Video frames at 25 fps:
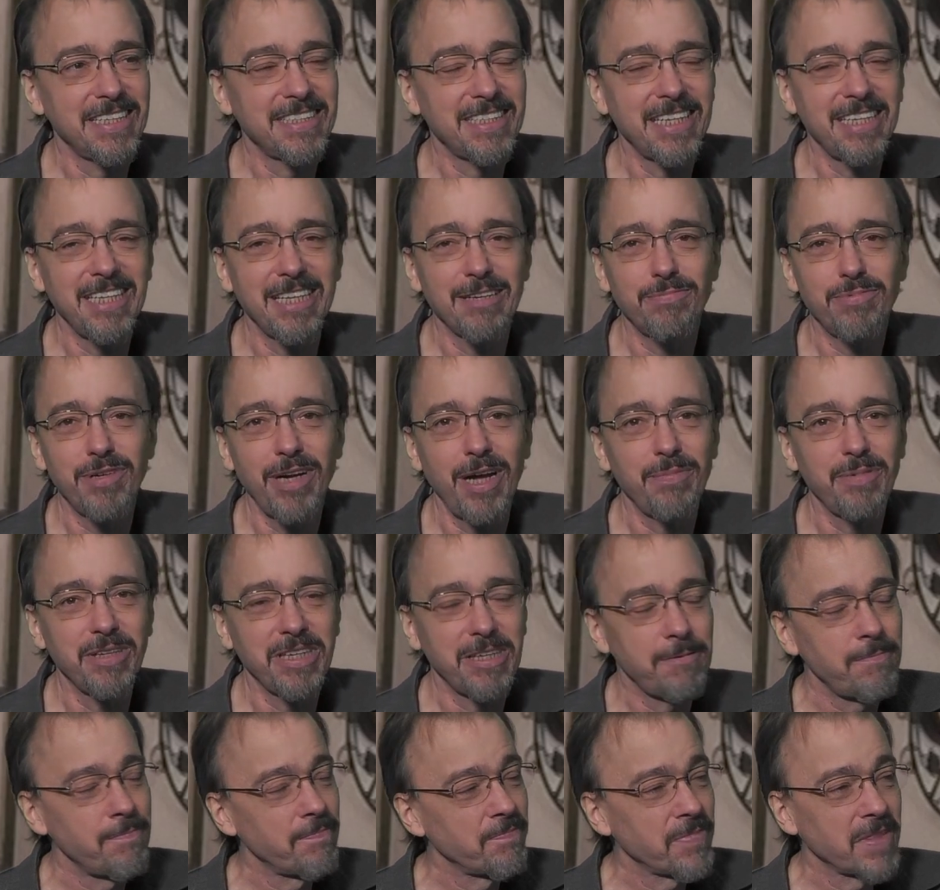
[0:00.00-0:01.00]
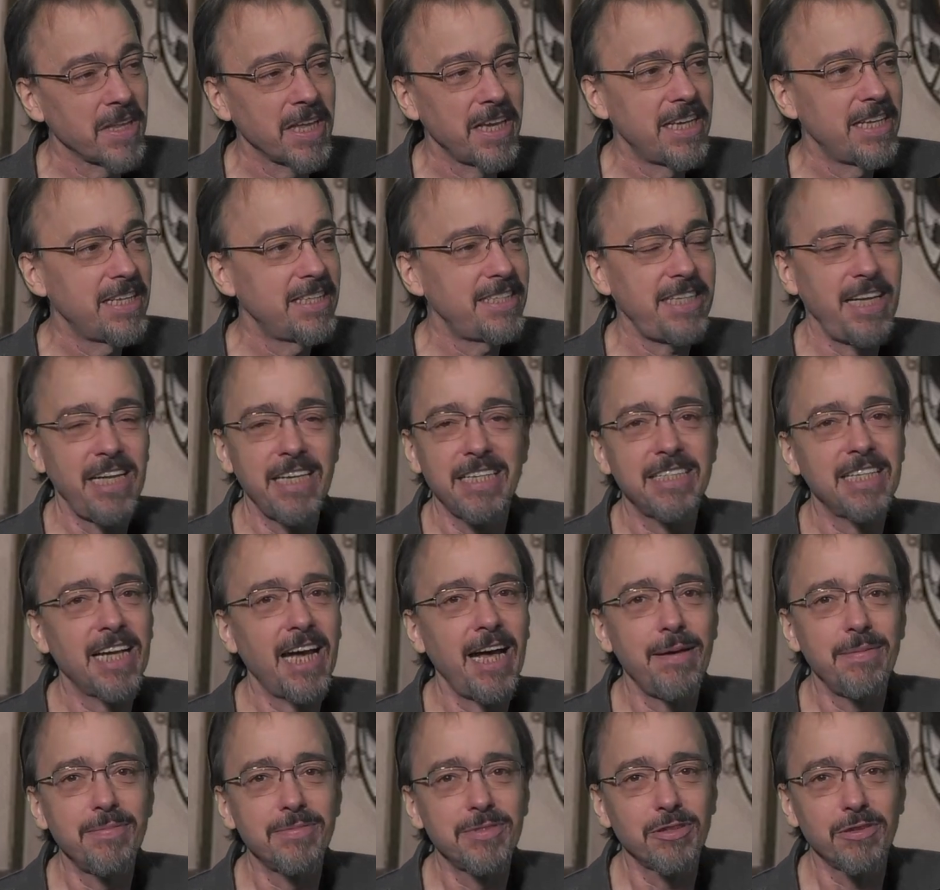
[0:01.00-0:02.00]
I think probably 10
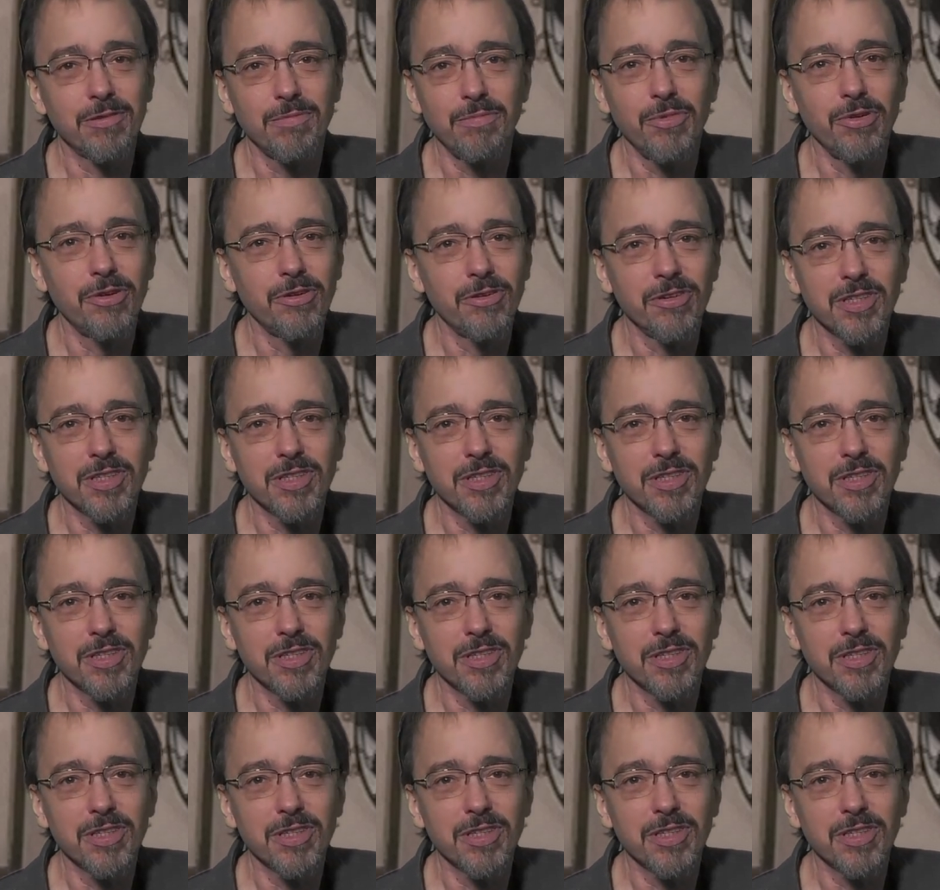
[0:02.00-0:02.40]
times or more